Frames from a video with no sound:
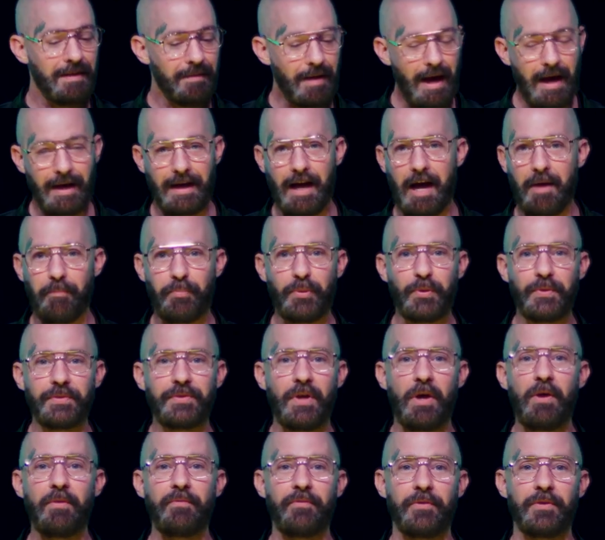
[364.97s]
I got pulled
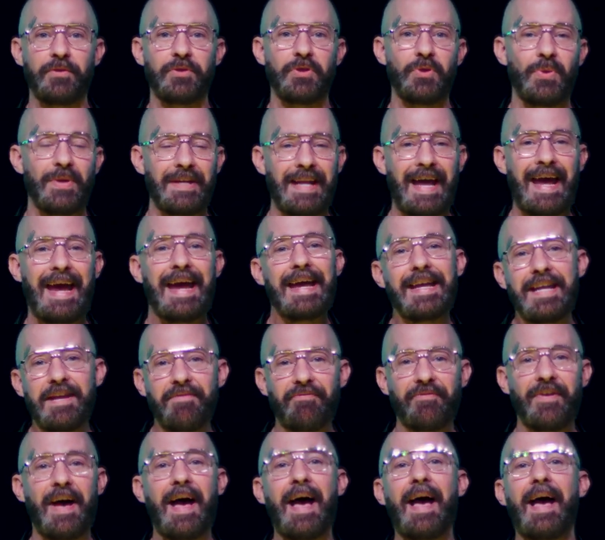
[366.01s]
over doing
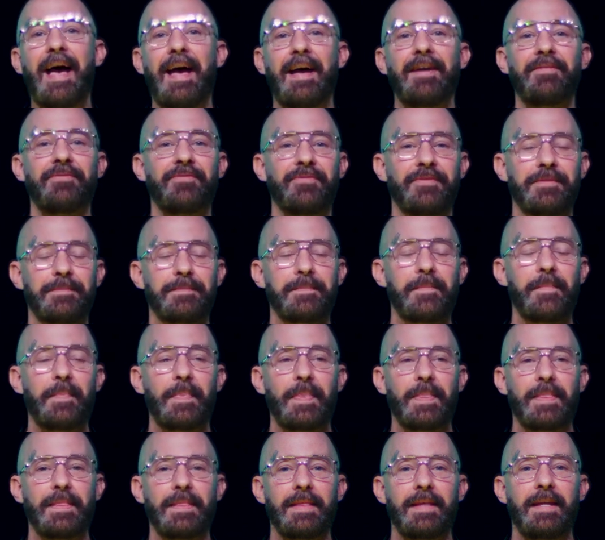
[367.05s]
85
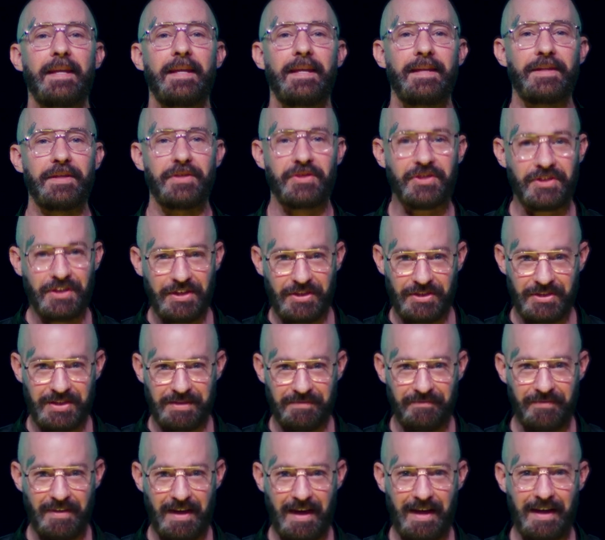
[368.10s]
and a
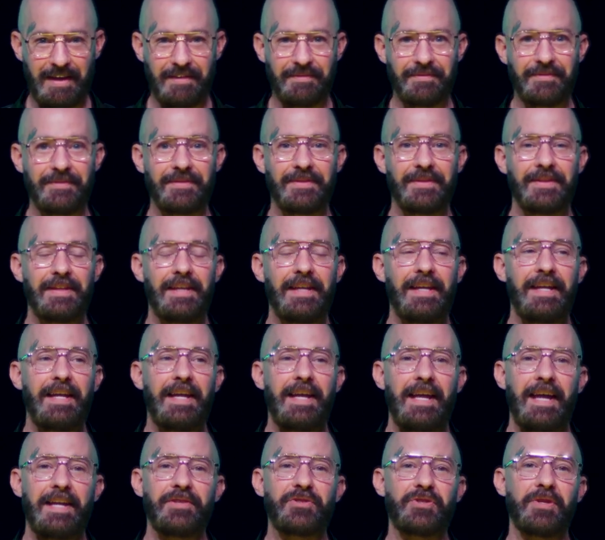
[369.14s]
65.
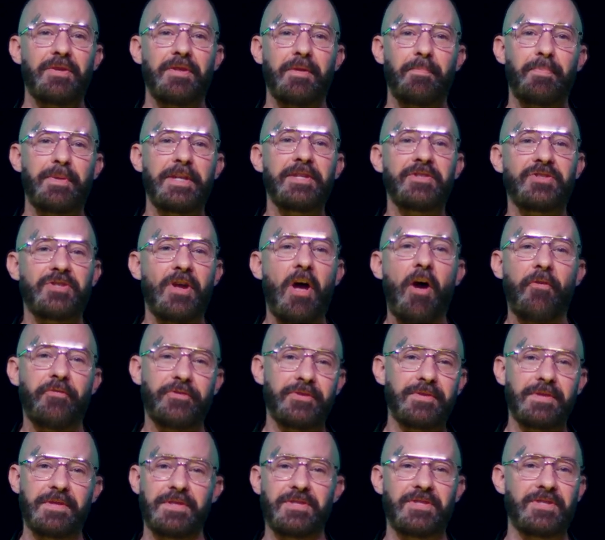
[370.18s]
And so the police
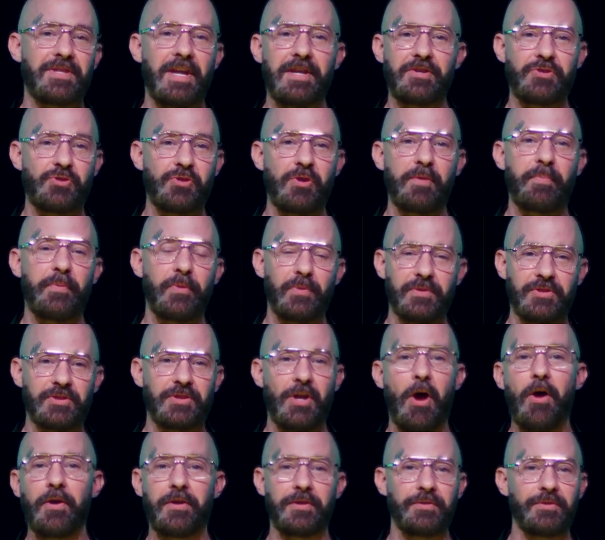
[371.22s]
officer, the state trooper, was
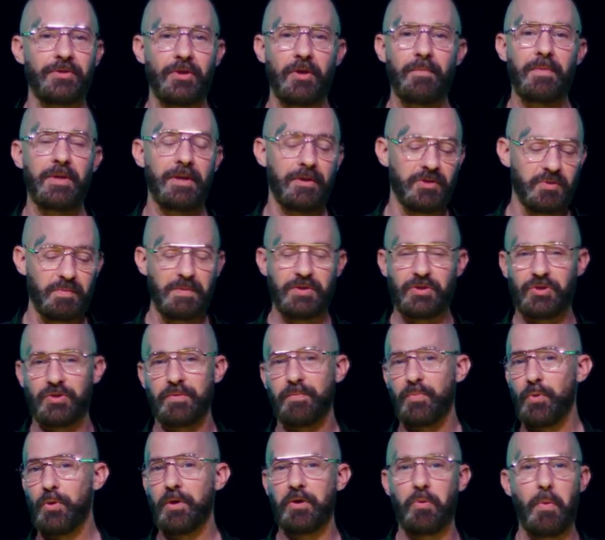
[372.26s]
talking to me. He goes, Mr.
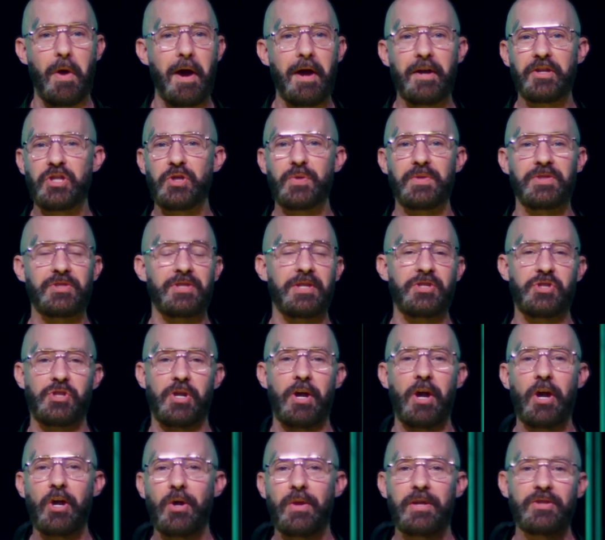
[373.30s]
Bourque, why are you in such a
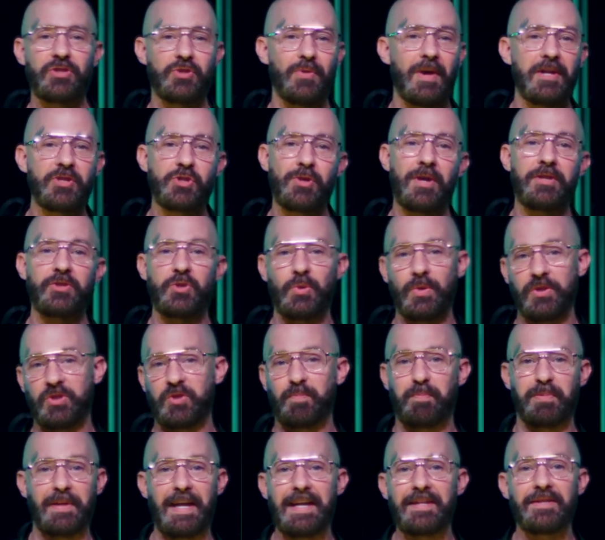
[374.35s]
hurry? So I tried to
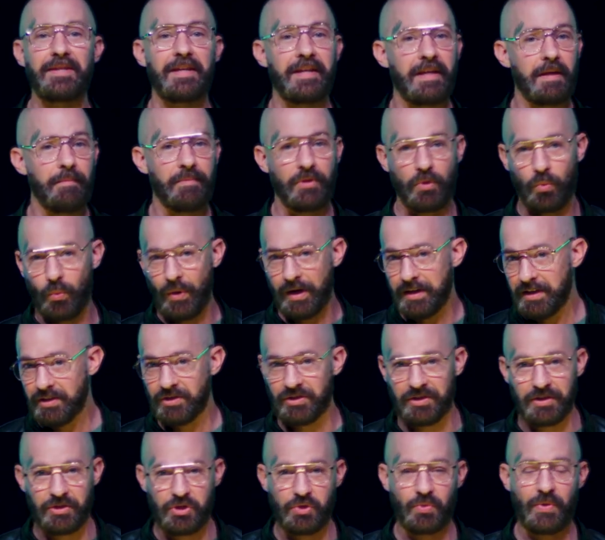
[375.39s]
explain to him the wedding
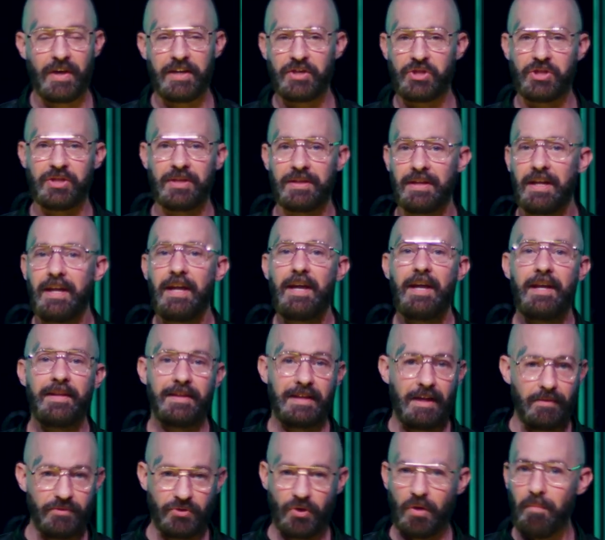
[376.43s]
situation,
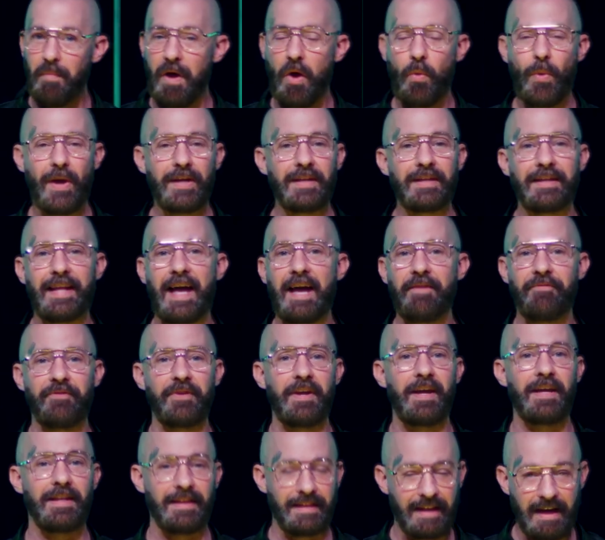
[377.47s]
that I was on my way to
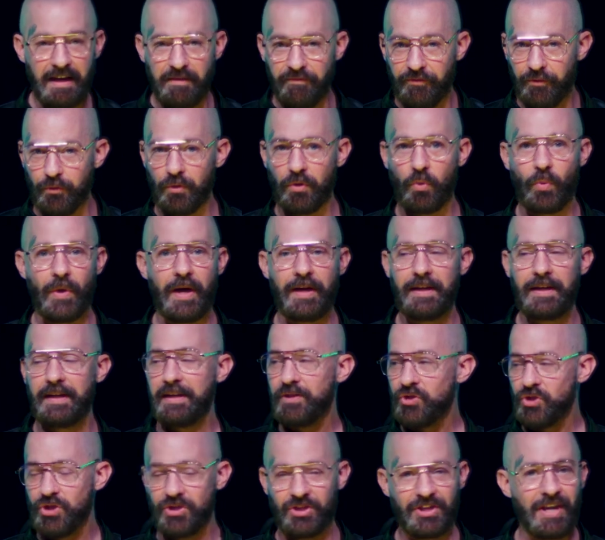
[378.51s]
Lafayette, late for a
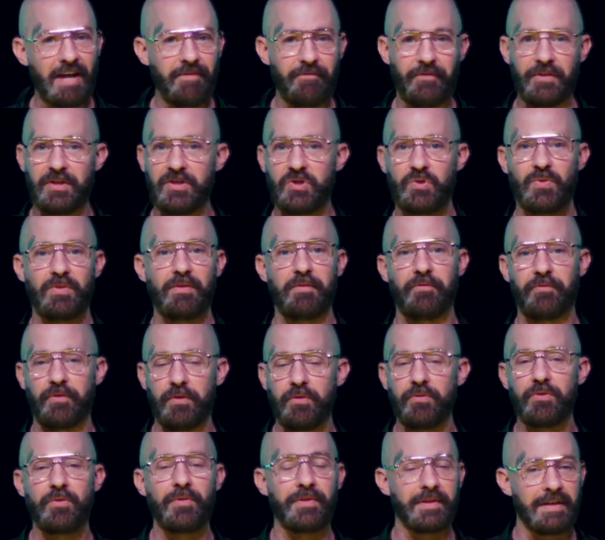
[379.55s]
wedding, just got finished with a
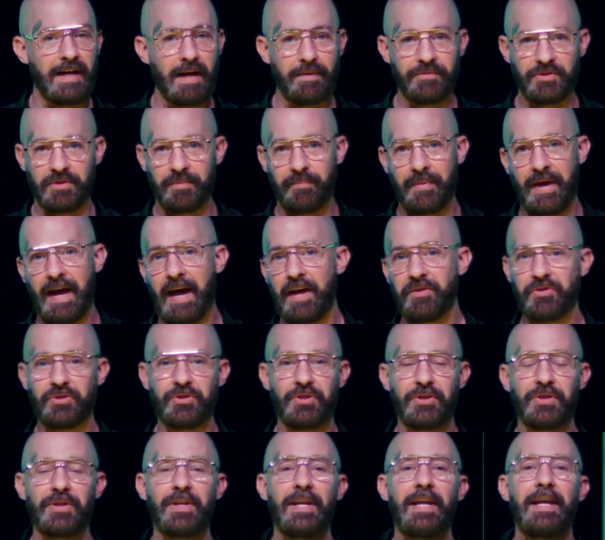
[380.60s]
funeral, that I was a
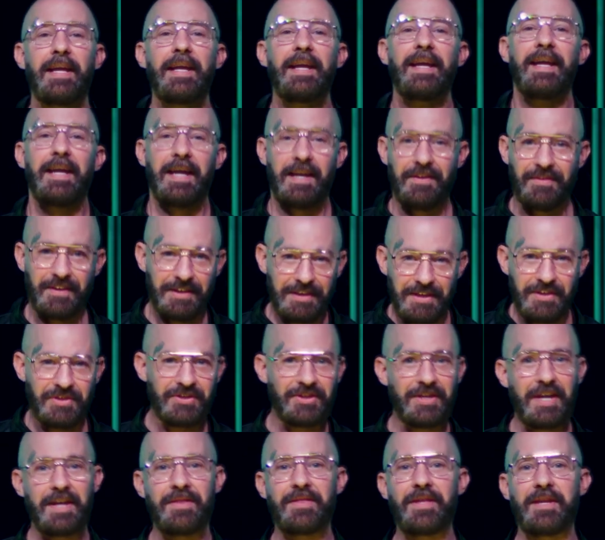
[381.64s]
pastor. And then he
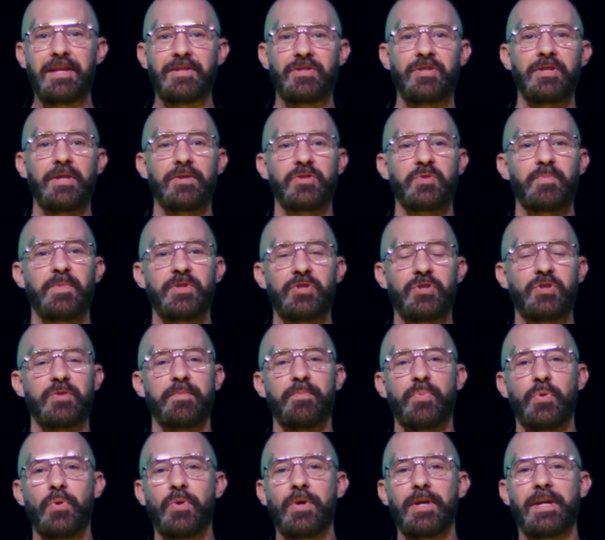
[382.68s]
said this He goes, Mr.
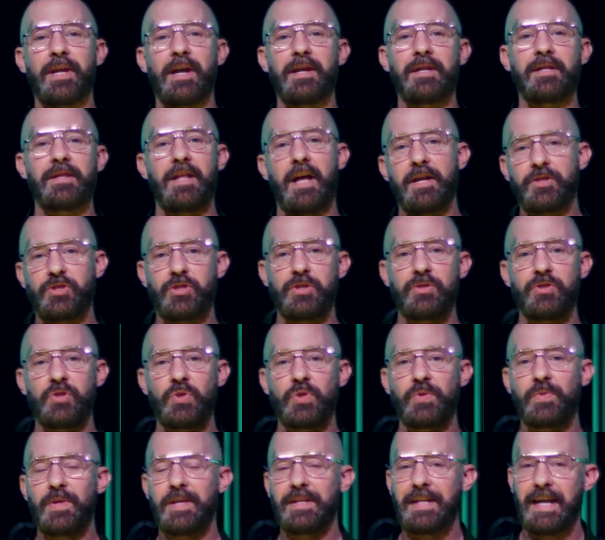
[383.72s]
Bourque, I clocked you
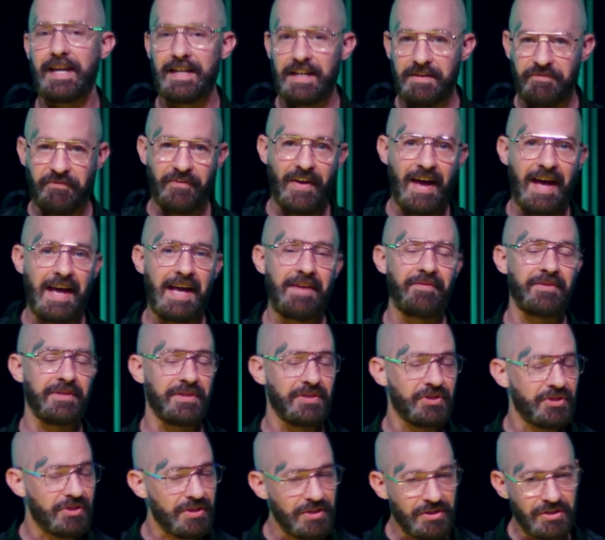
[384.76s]
doing around 85 and a
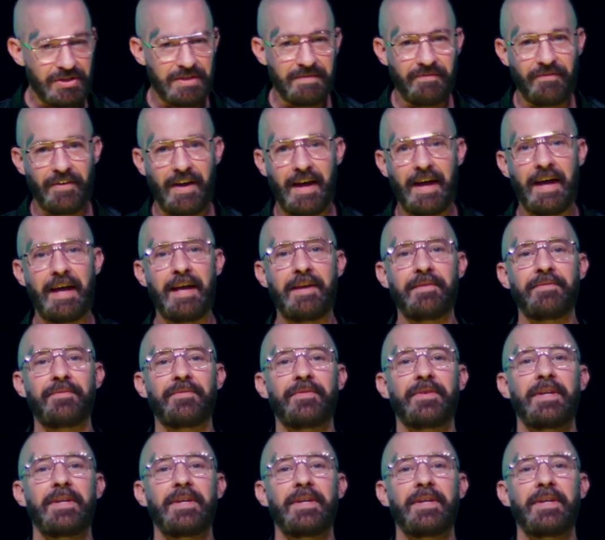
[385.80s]
65.